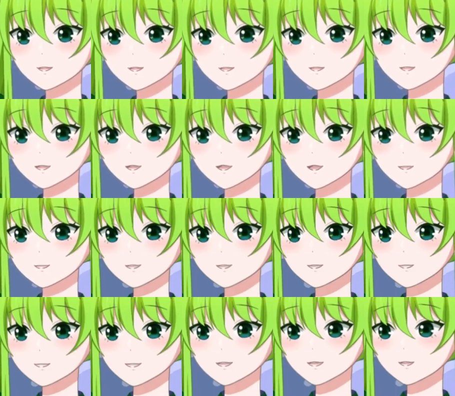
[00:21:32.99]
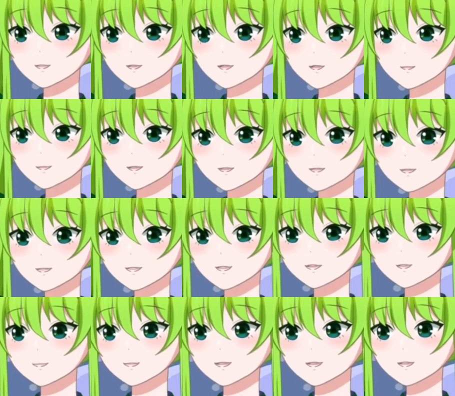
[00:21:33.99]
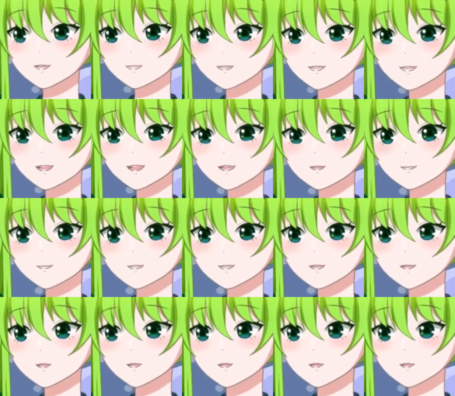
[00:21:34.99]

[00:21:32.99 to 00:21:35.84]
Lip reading: I'm not gonna take advantage of the attachment at all,